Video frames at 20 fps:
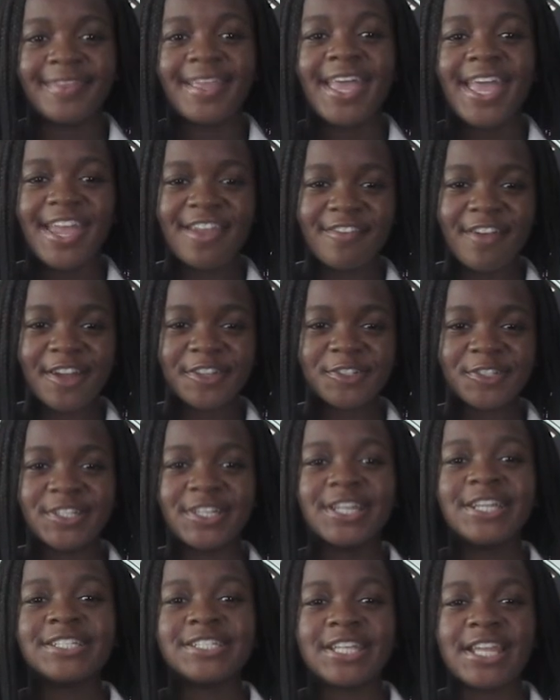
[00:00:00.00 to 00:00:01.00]
Hey
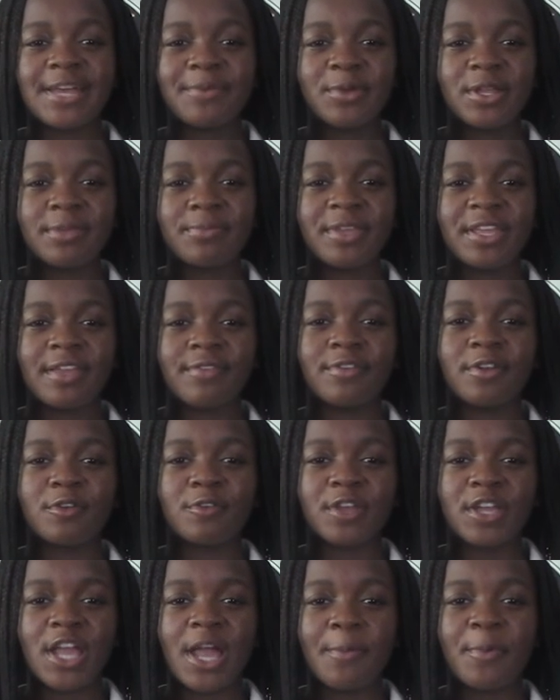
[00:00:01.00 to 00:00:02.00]
Rectory, today I'm going to be giving a
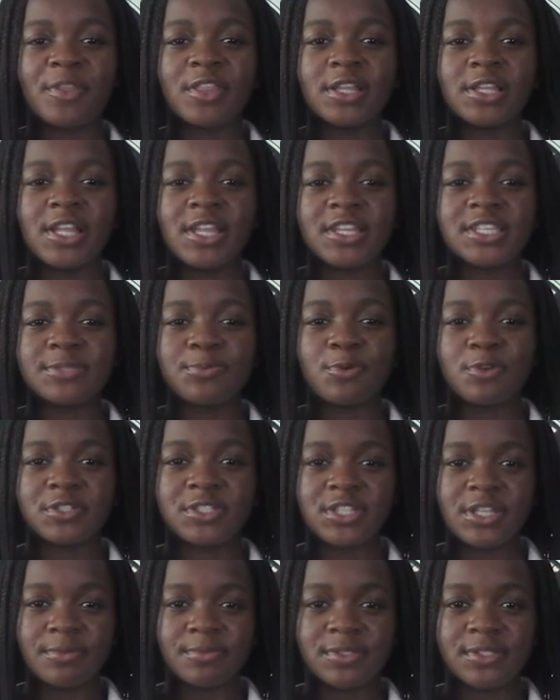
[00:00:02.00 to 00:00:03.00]
recap on the latest sports
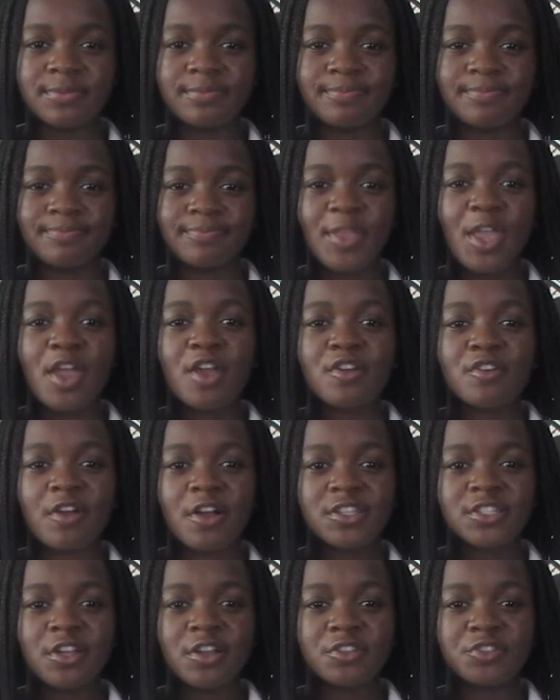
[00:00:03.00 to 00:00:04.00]
teams.
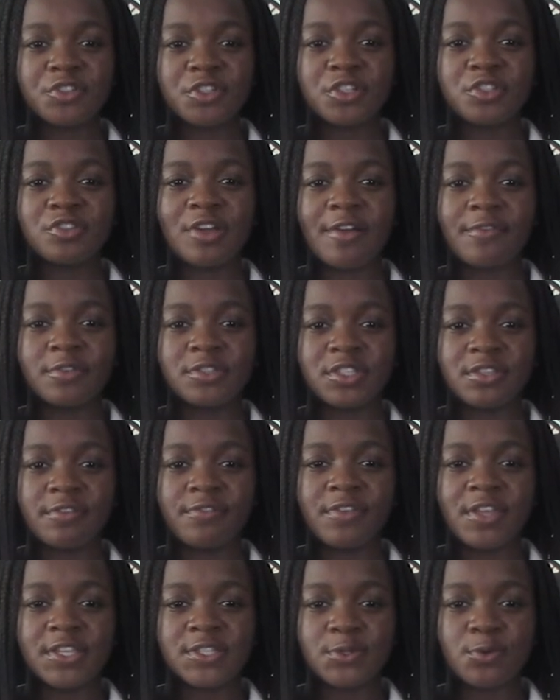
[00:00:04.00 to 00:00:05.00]
Cross country traveled to the
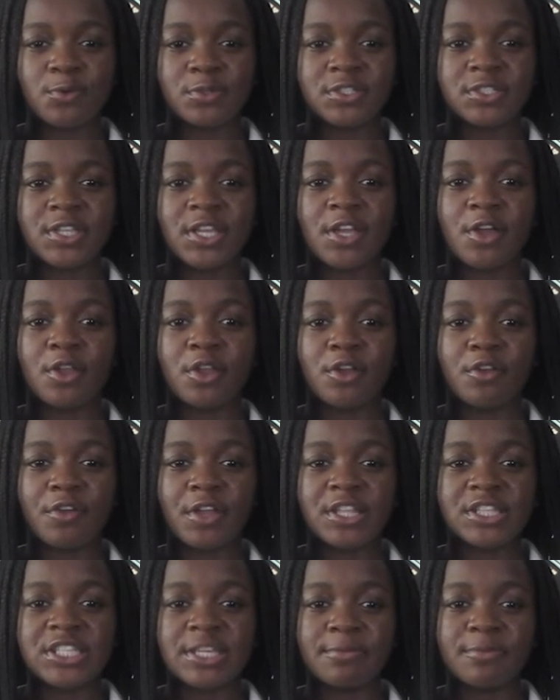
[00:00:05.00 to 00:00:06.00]
Fay School to take on a
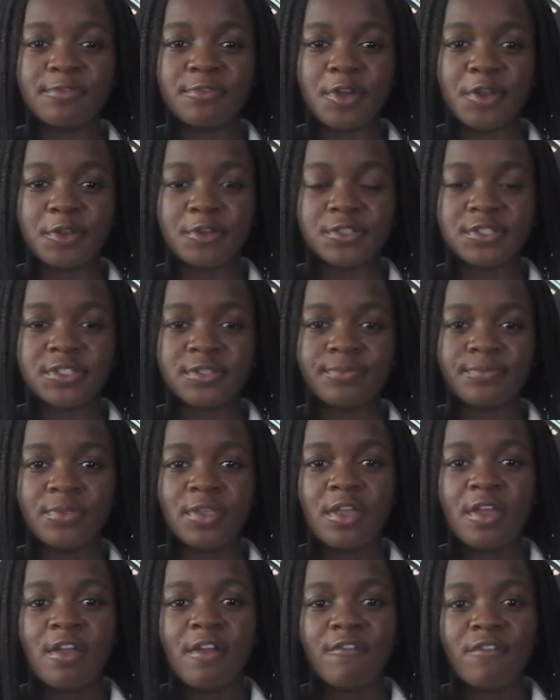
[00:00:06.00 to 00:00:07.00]
great team of runners.
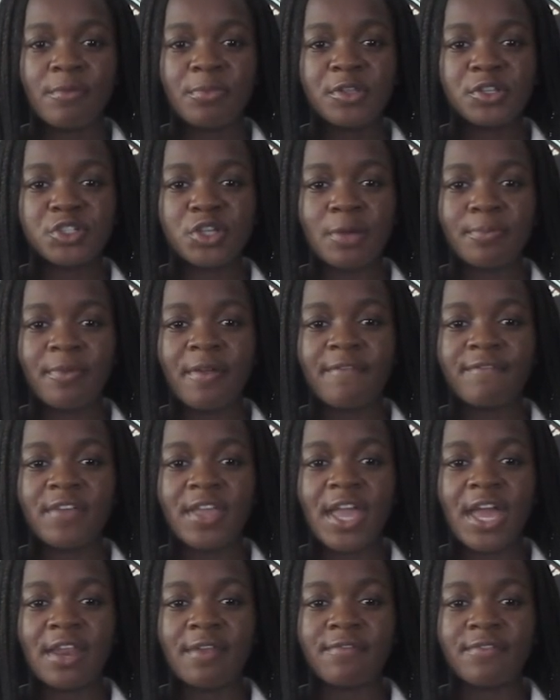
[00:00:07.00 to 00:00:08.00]
From the jump, Fay
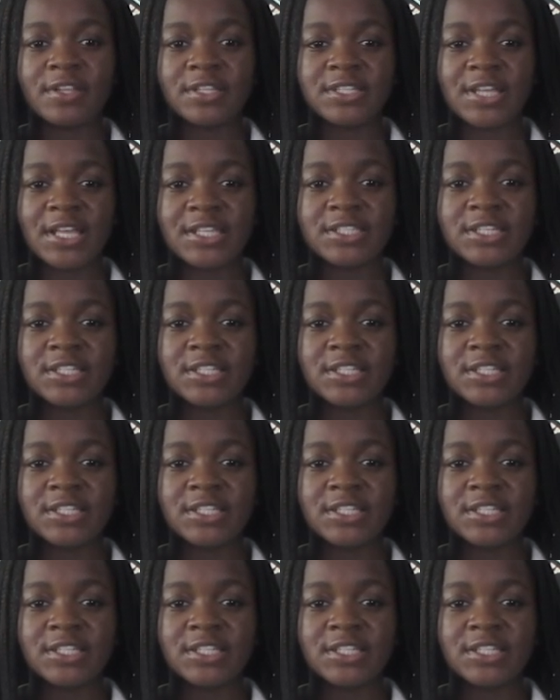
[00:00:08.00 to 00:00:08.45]
had a fantastic